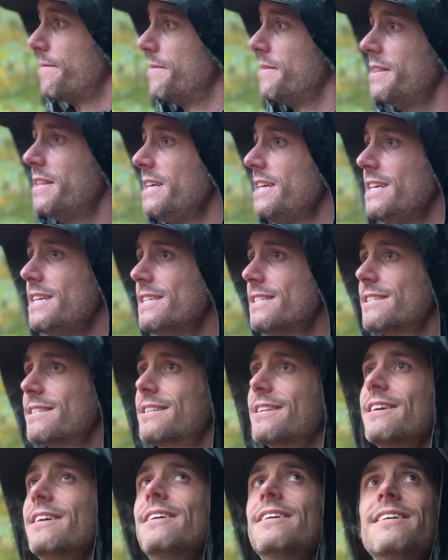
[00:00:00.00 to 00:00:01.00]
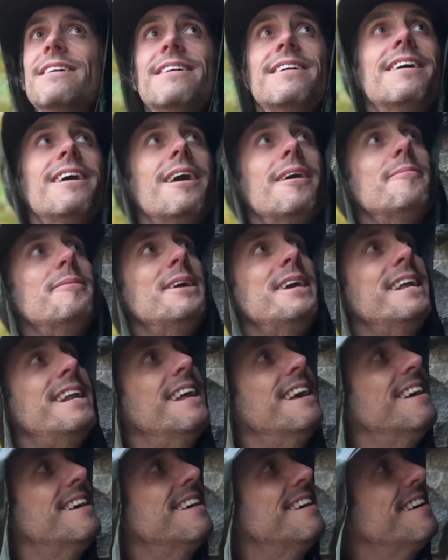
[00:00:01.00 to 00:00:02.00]
These
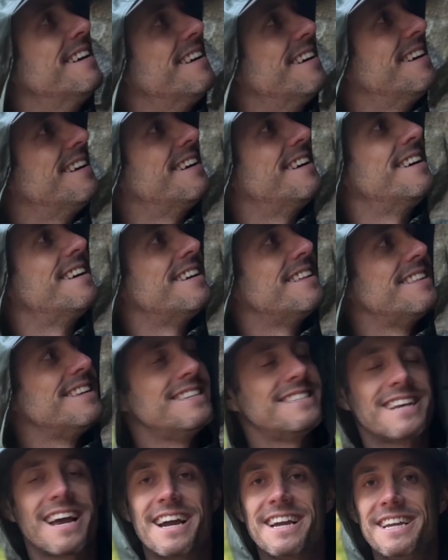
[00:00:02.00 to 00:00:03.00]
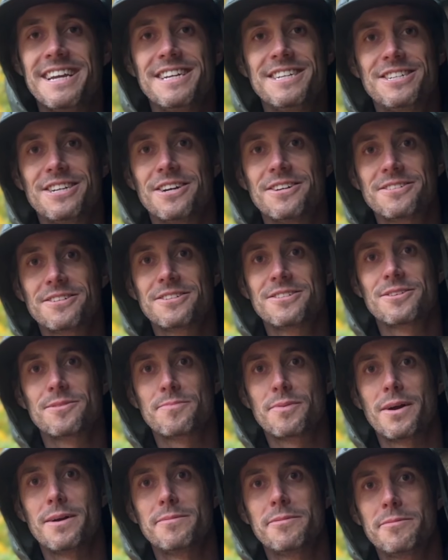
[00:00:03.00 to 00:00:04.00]
hiking shelters are
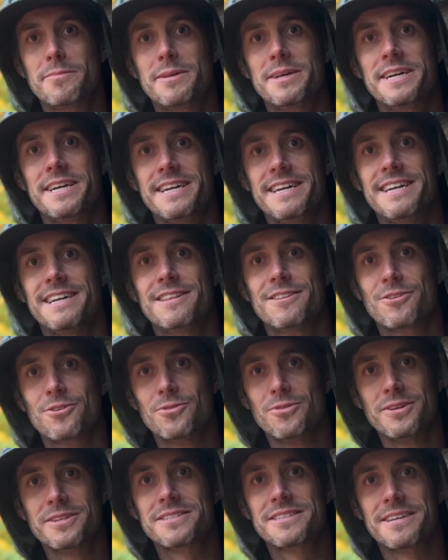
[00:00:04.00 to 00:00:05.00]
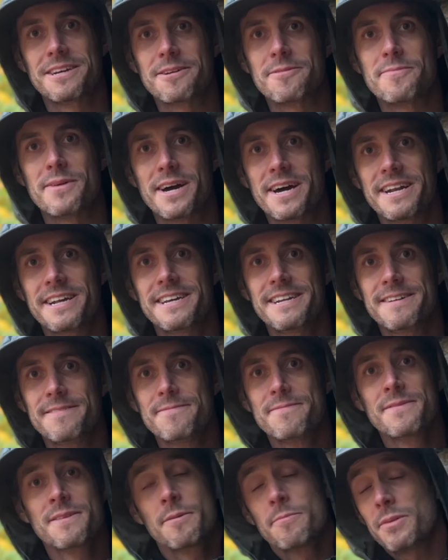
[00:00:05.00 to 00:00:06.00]
probably the coolest thing about it.
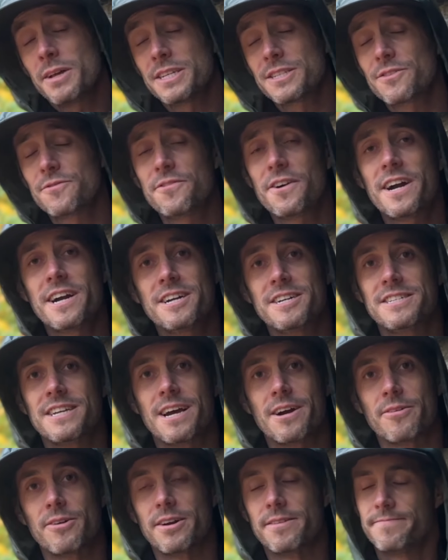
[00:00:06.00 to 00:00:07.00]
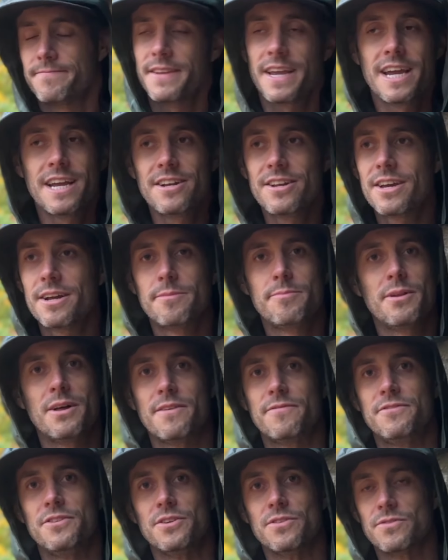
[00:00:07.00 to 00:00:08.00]
Plus the fire tower, and you get a
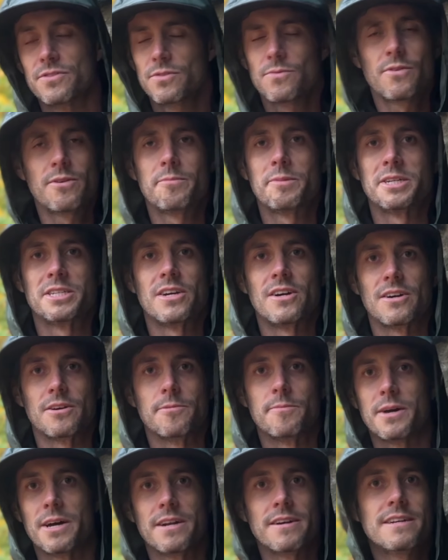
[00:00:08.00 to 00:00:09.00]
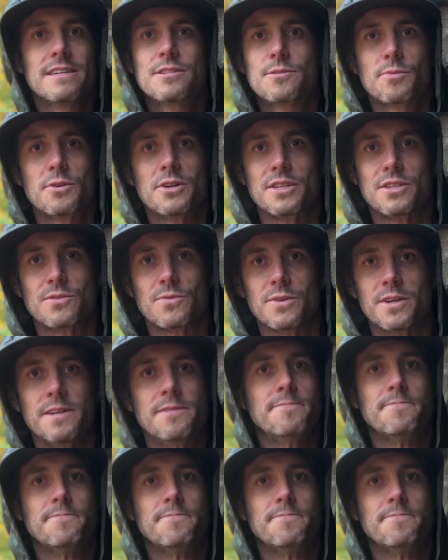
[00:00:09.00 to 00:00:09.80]
bluff view. So what am I talking about? It's pretty sweet.